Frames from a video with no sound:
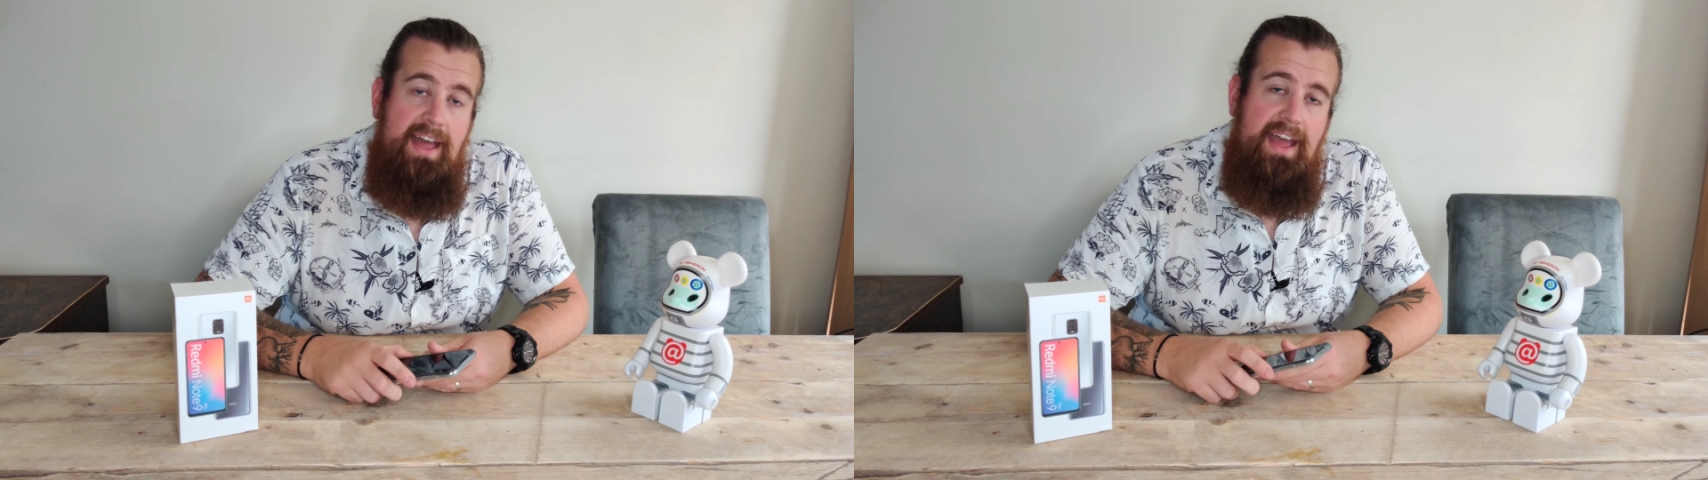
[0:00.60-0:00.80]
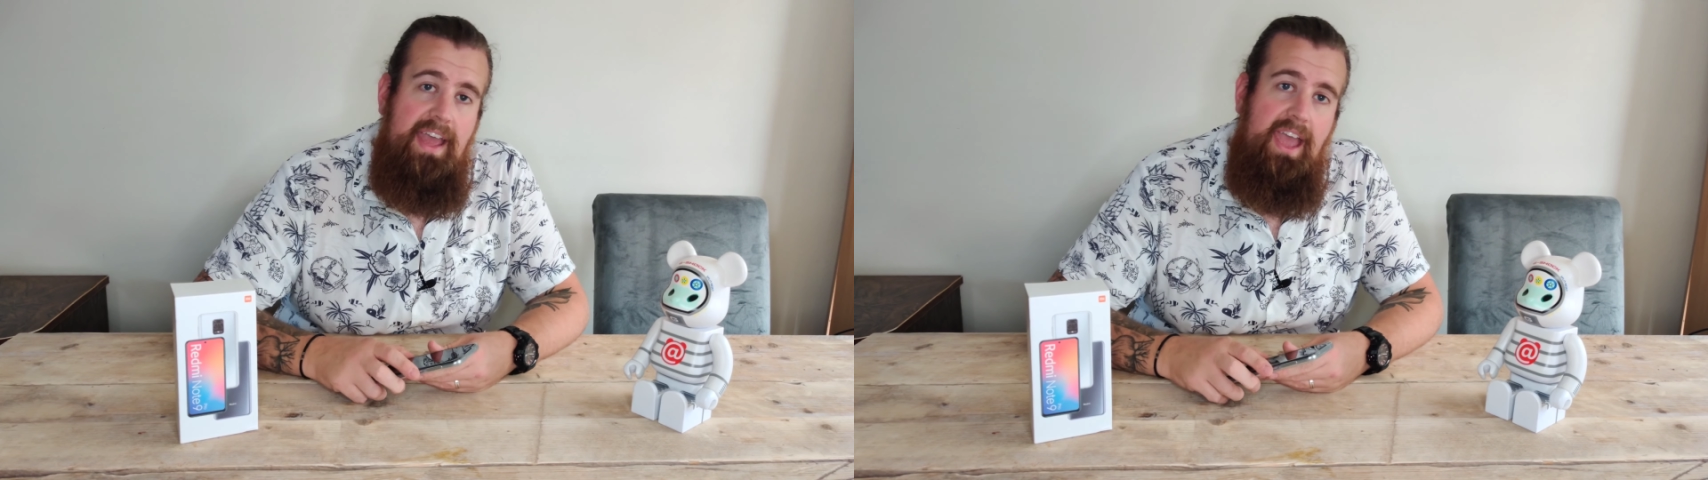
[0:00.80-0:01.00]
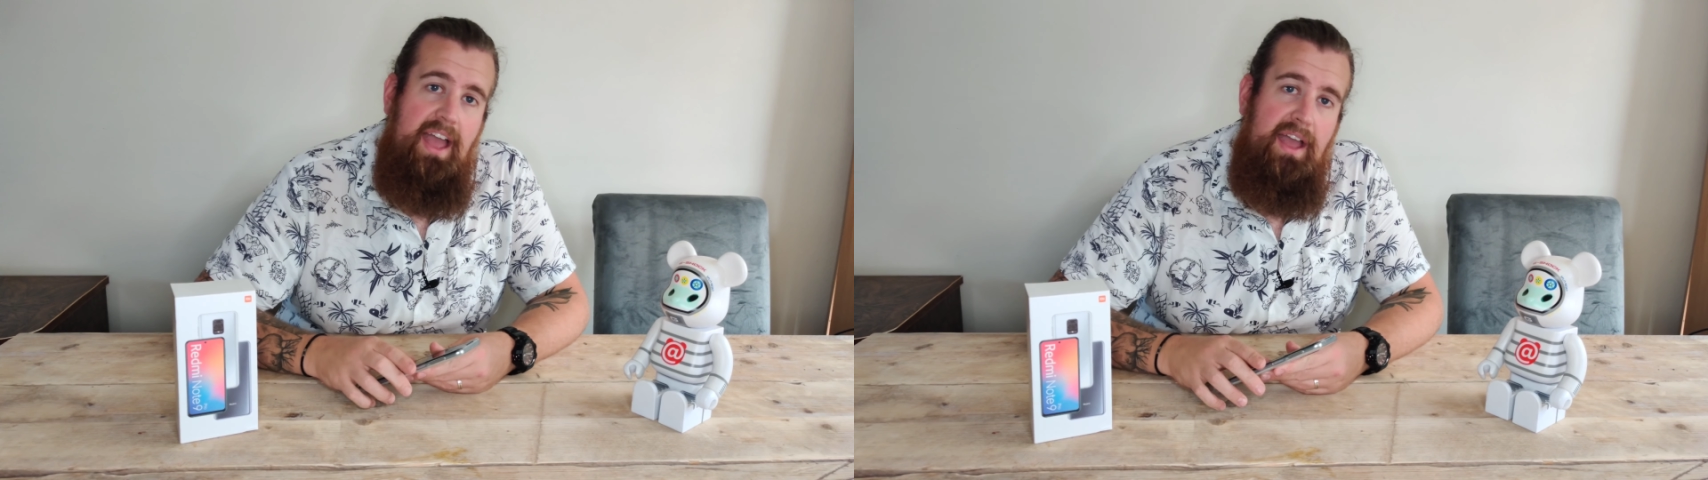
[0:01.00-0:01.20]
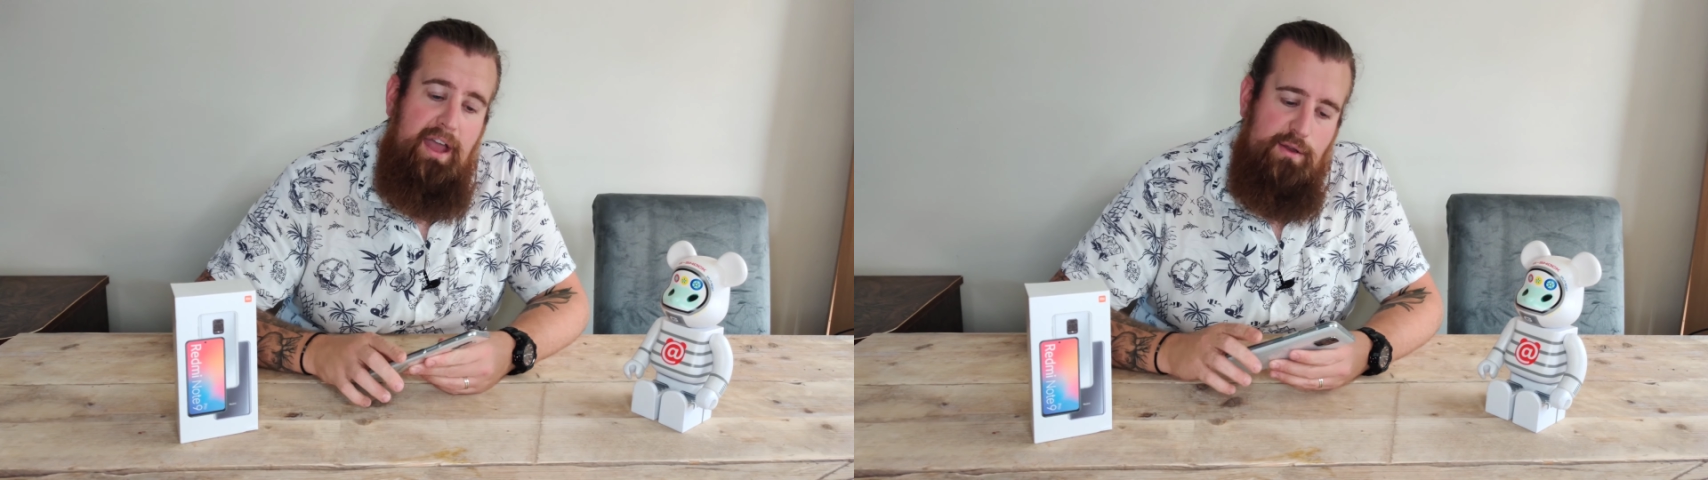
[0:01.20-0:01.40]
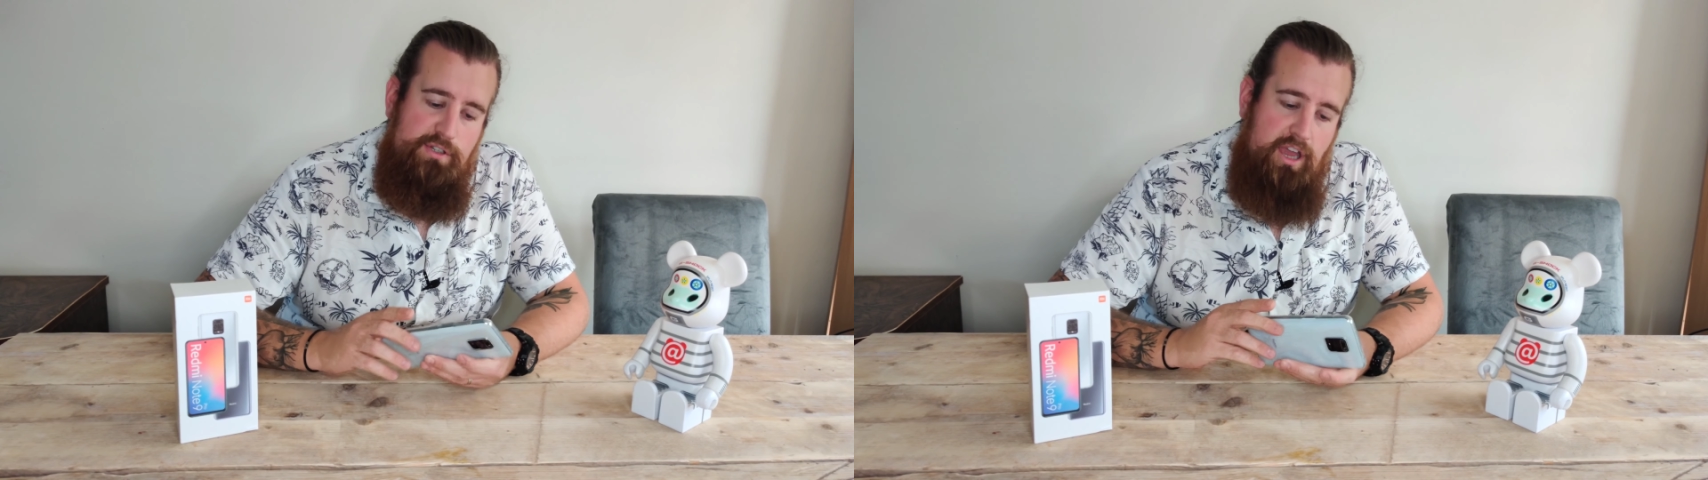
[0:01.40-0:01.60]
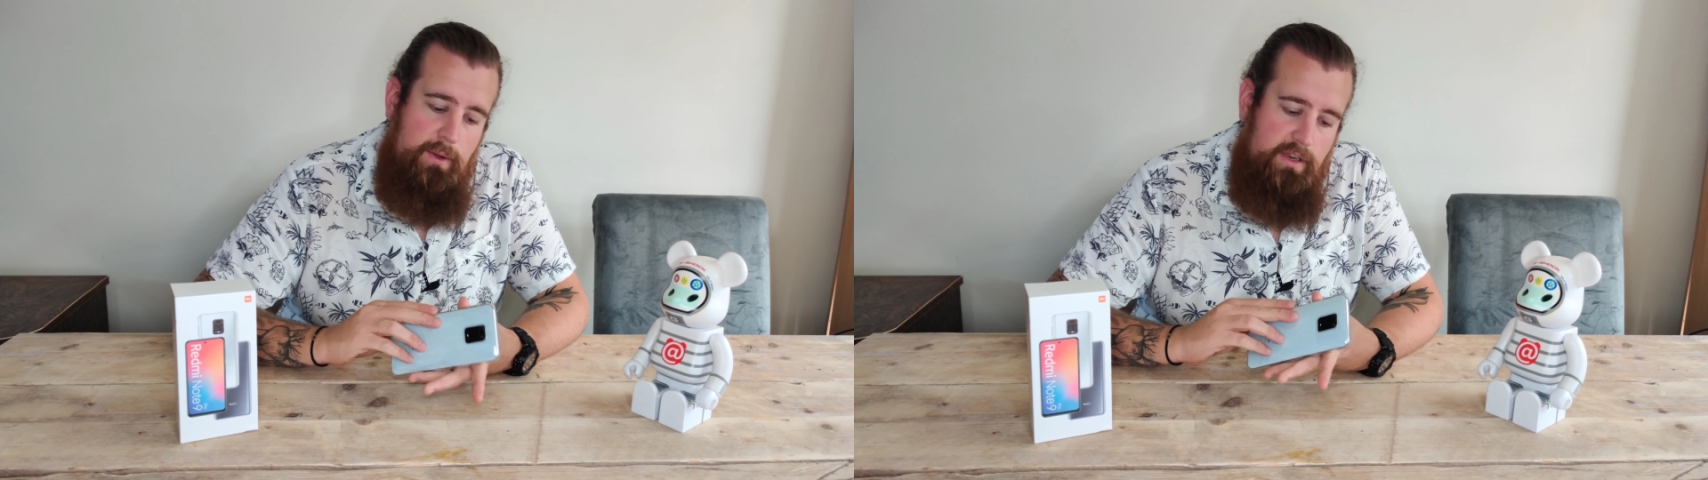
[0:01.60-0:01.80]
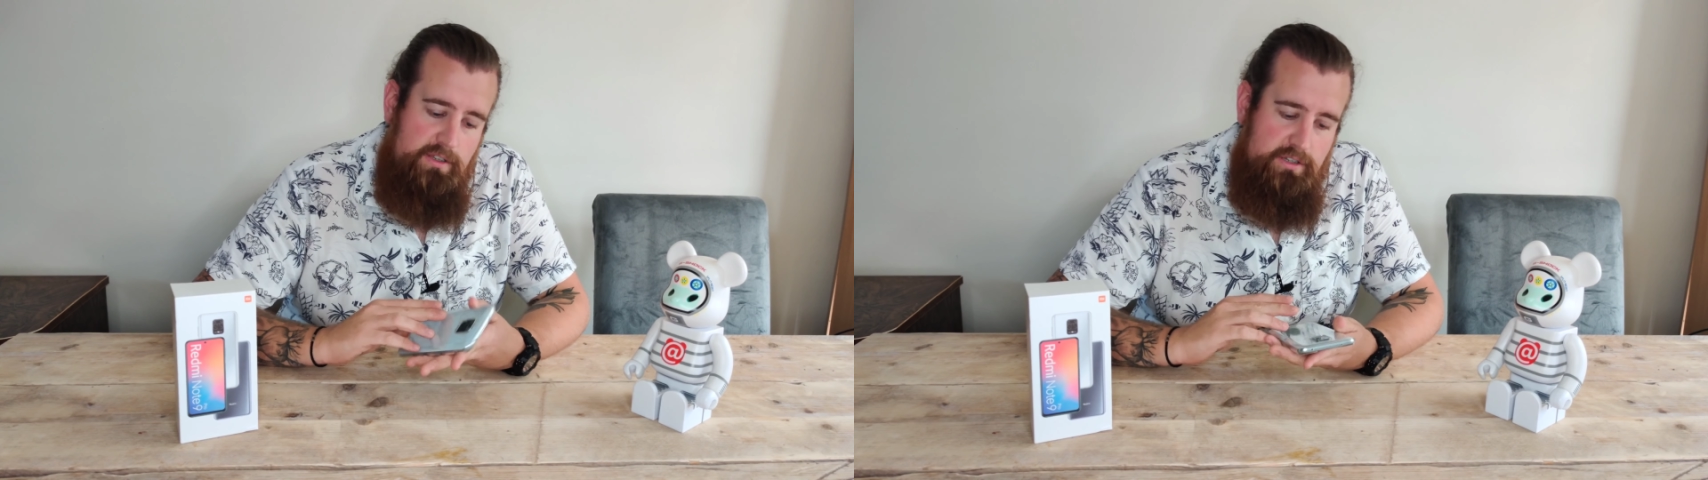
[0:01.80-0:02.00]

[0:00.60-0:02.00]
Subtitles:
Hey gang, how's it going?